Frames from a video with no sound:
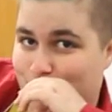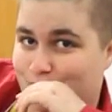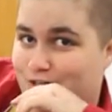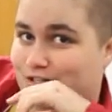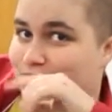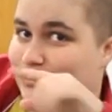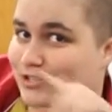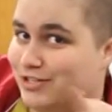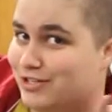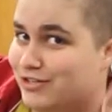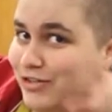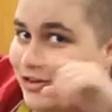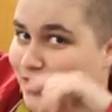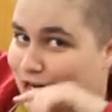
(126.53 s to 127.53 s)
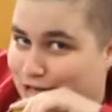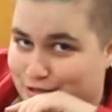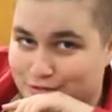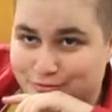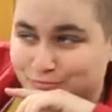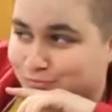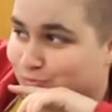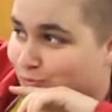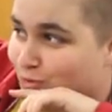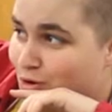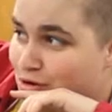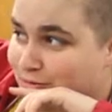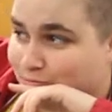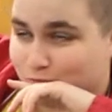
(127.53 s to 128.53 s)
I didn't see you there.
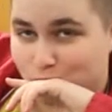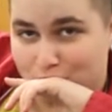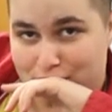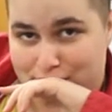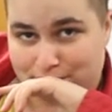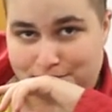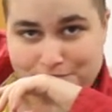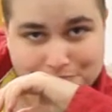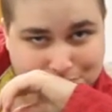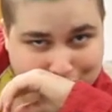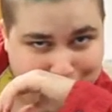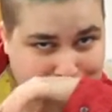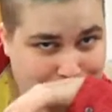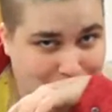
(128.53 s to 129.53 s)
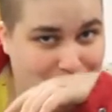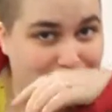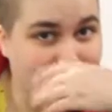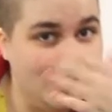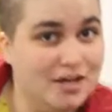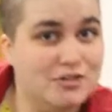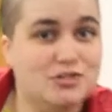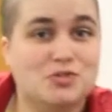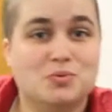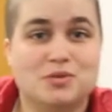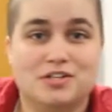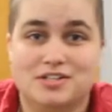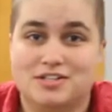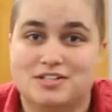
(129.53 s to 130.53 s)
Well, I just
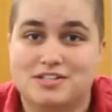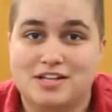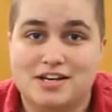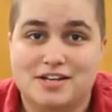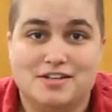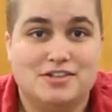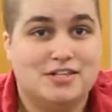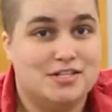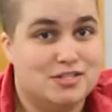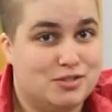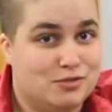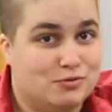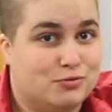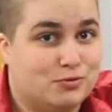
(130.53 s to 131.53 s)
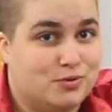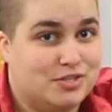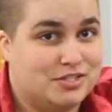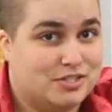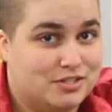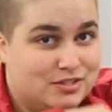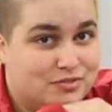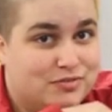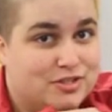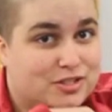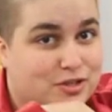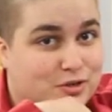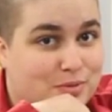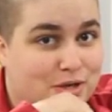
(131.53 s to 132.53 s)
wanted to say thank you for watching this
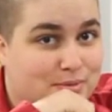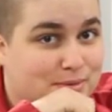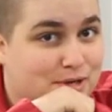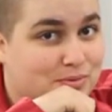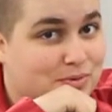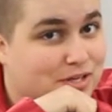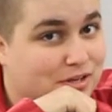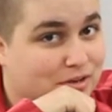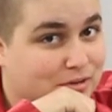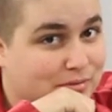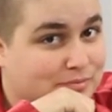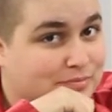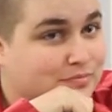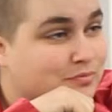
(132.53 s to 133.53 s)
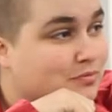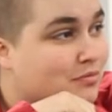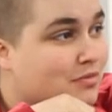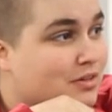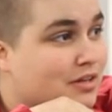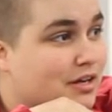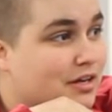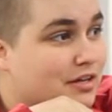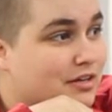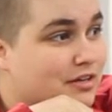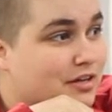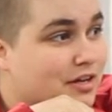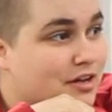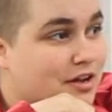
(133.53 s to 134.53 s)
video about my work.
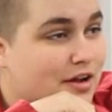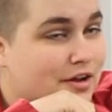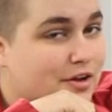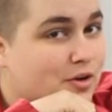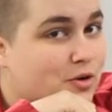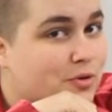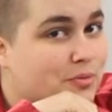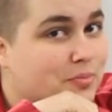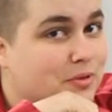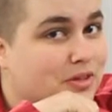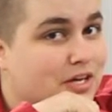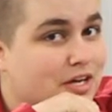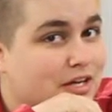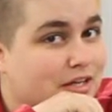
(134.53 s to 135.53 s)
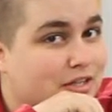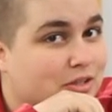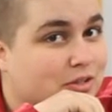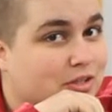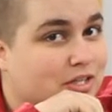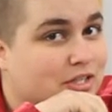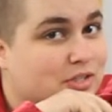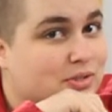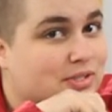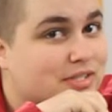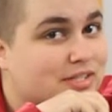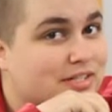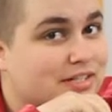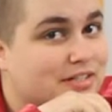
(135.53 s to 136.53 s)
And I hope that you're
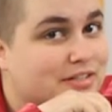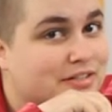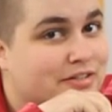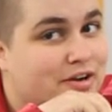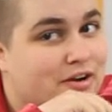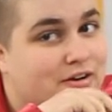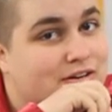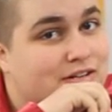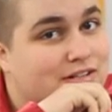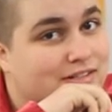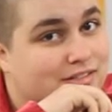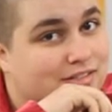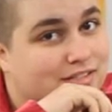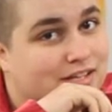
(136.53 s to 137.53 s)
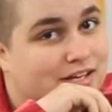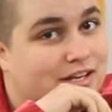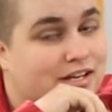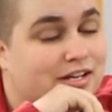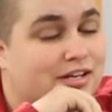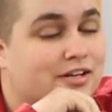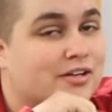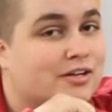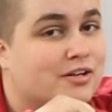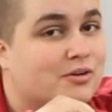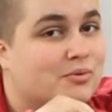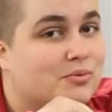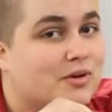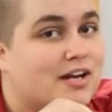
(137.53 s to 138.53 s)
interested in seeing
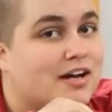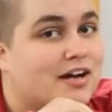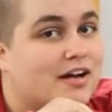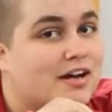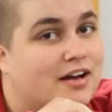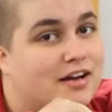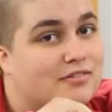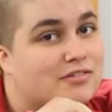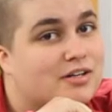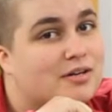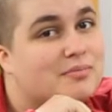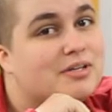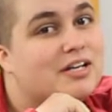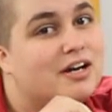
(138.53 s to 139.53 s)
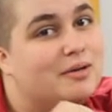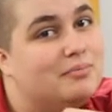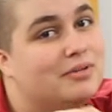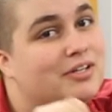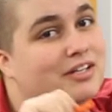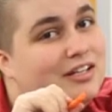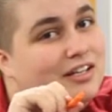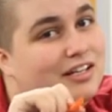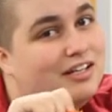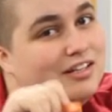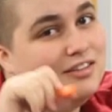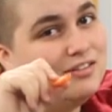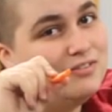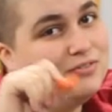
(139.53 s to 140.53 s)
what I have coming up
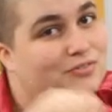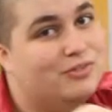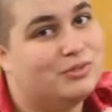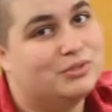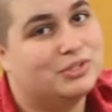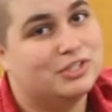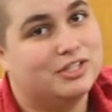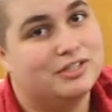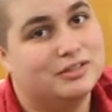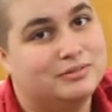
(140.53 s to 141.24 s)
in the future.